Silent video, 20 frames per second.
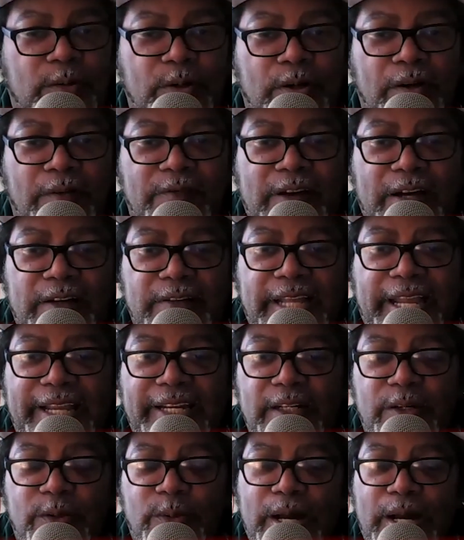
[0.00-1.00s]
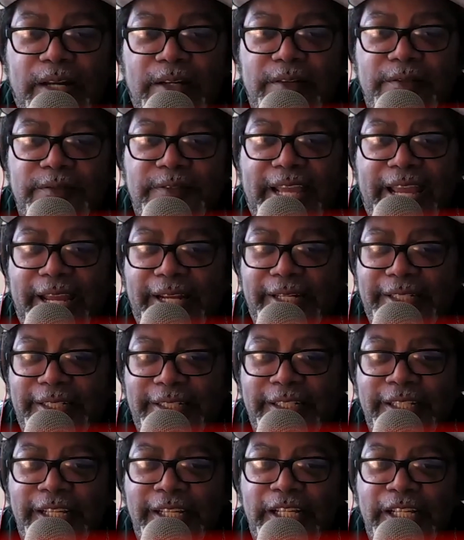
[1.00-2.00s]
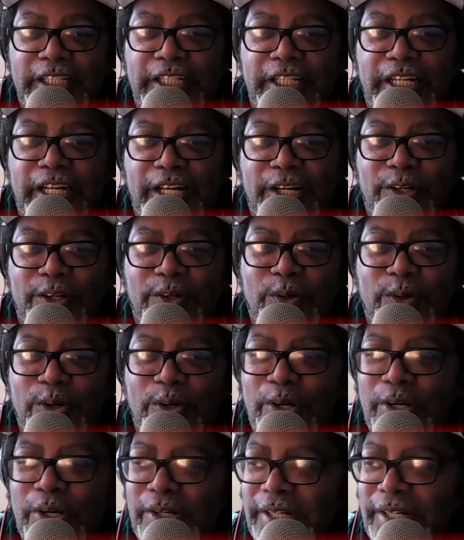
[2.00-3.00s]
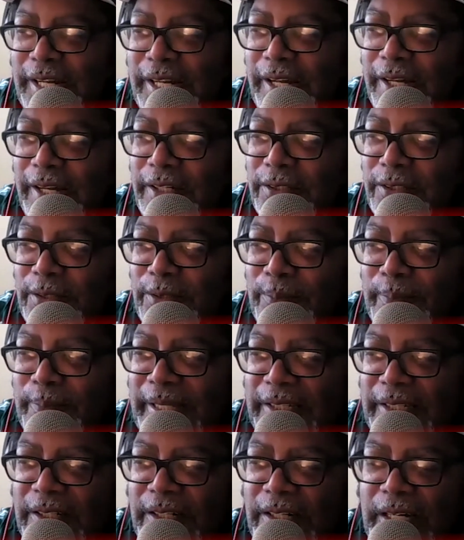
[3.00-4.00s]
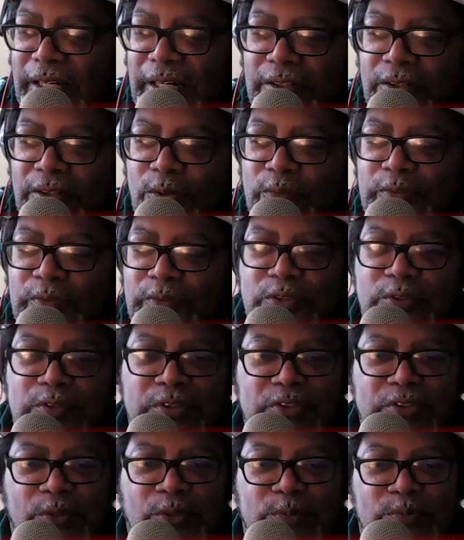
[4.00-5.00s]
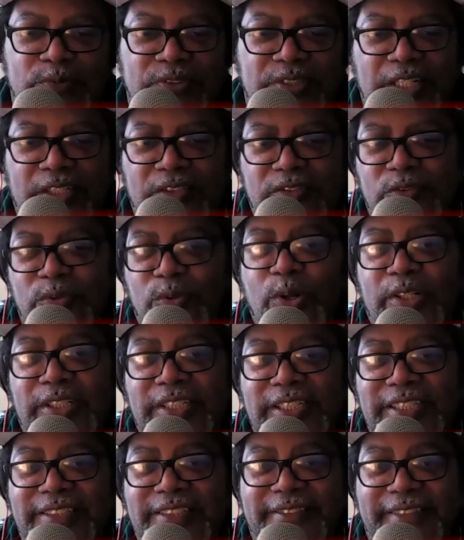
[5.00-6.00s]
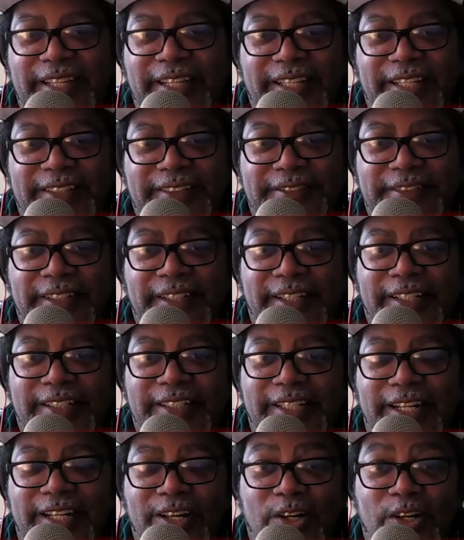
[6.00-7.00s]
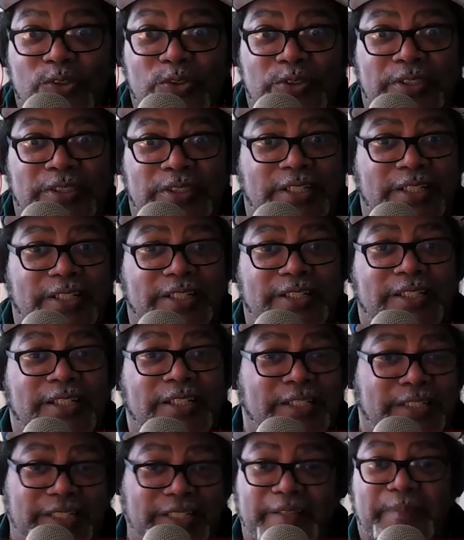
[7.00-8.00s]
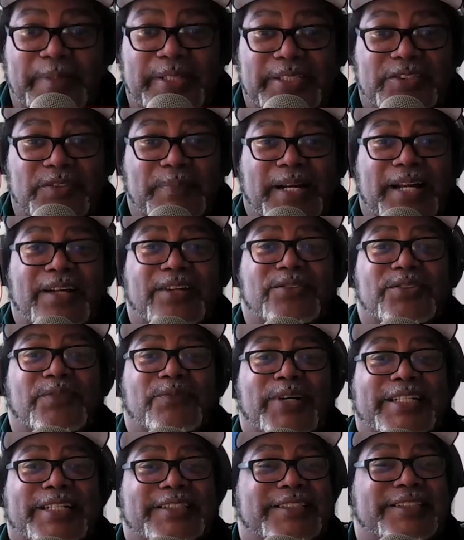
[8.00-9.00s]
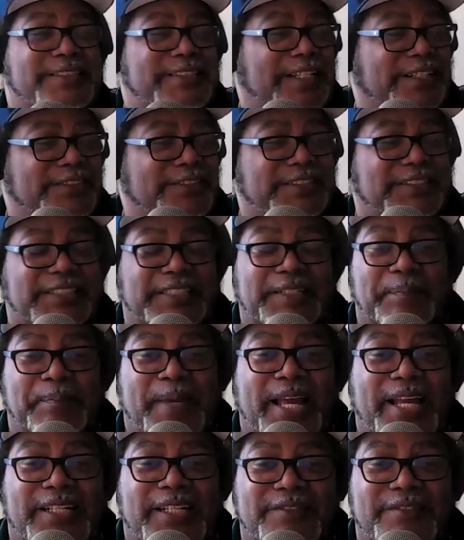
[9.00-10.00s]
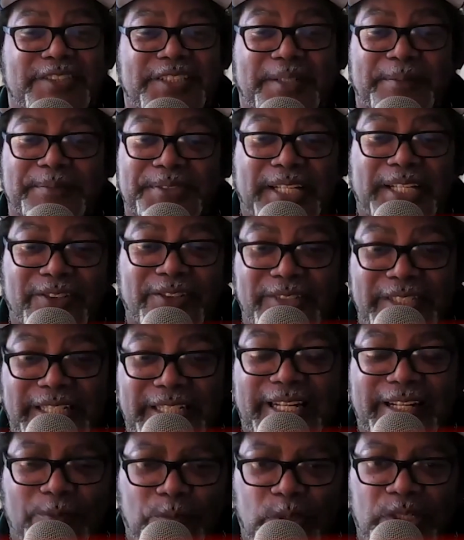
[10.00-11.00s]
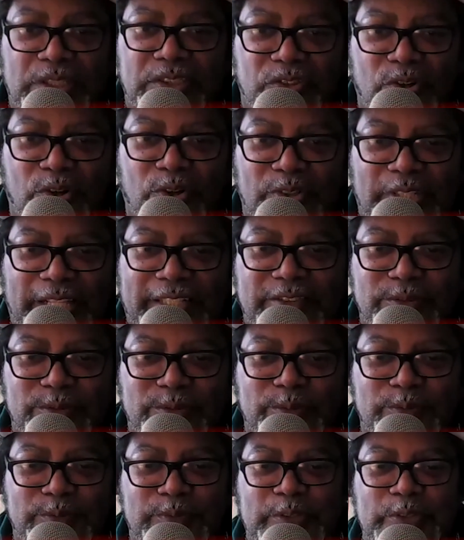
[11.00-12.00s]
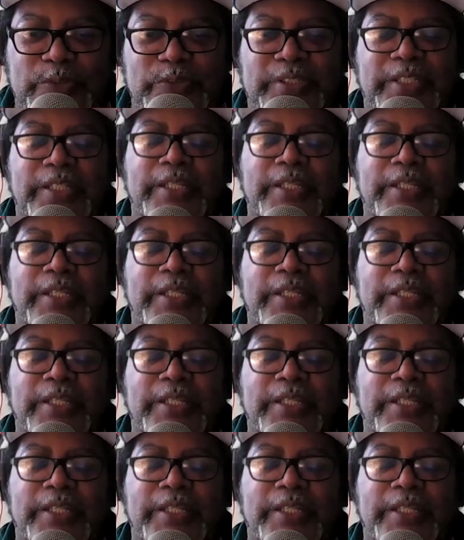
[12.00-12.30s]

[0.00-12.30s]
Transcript: volcano out of candy, or I'll make I'll overdo the toast, and I'll do all of these things. Leave me to my own devices, I'll just eat bag of chips. I don't need what is called actual food,